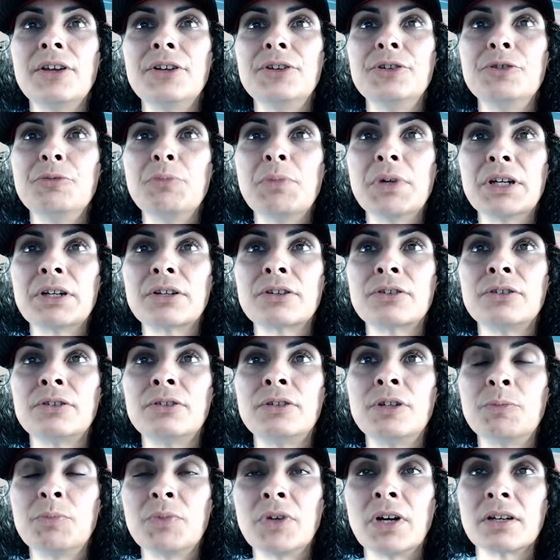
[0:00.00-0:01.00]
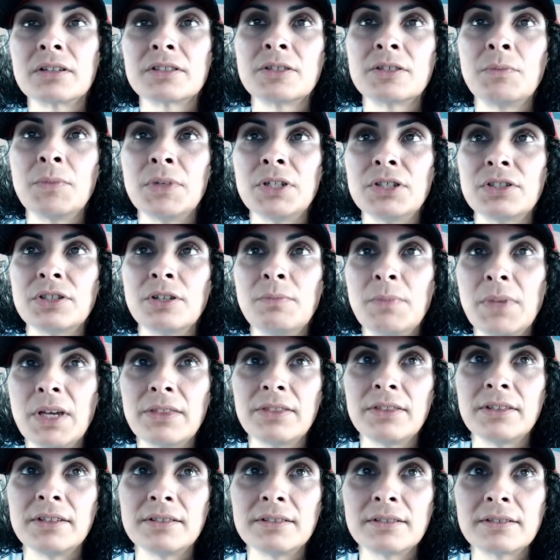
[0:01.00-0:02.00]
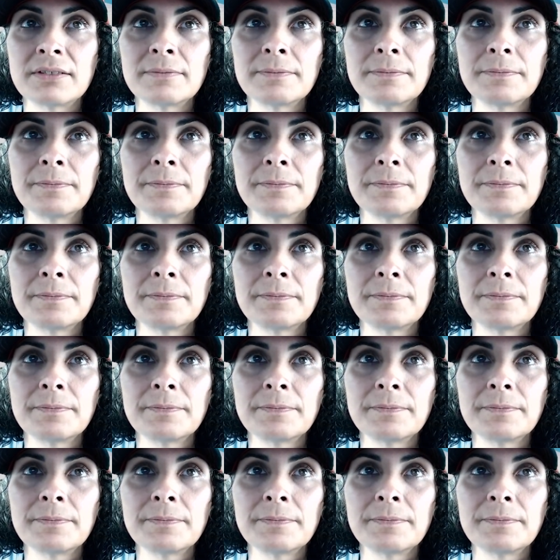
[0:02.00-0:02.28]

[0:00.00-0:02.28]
numerical approximation methods.